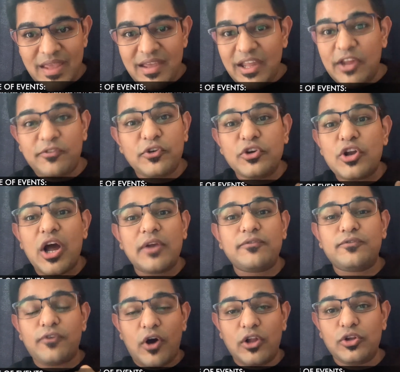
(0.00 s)
if you're not
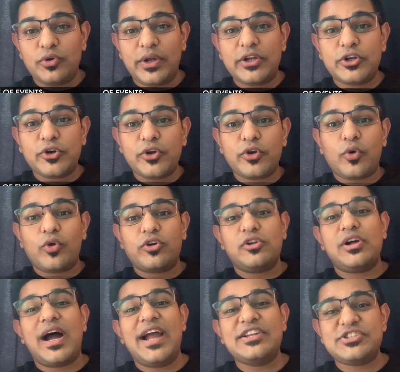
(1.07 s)
following good oral
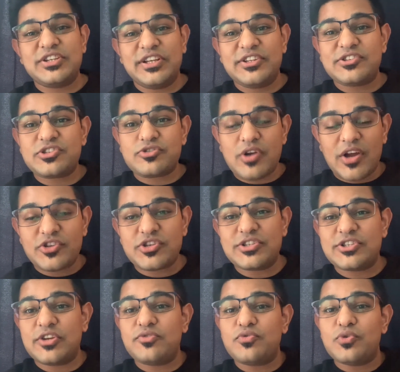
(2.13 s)
hygiene instructions
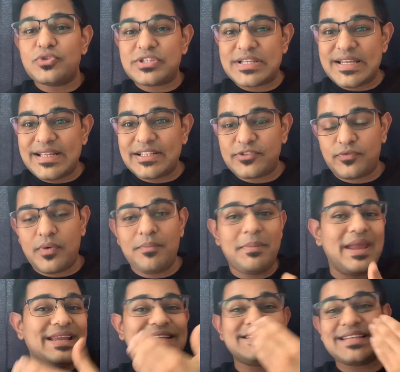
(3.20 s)
and routines for
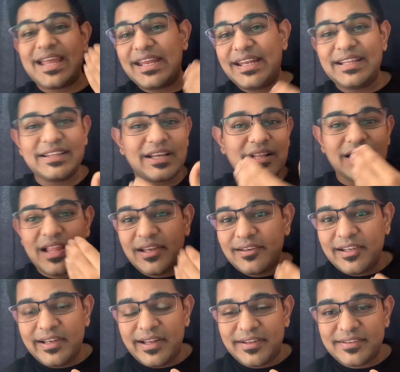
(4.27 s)
maintaining the
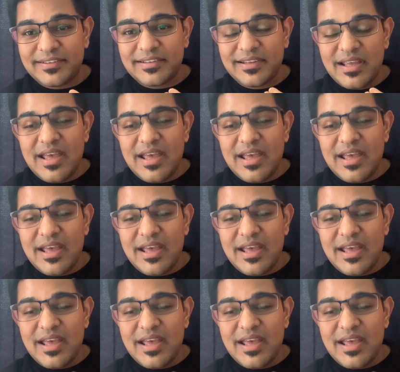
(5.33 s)
cleanliness,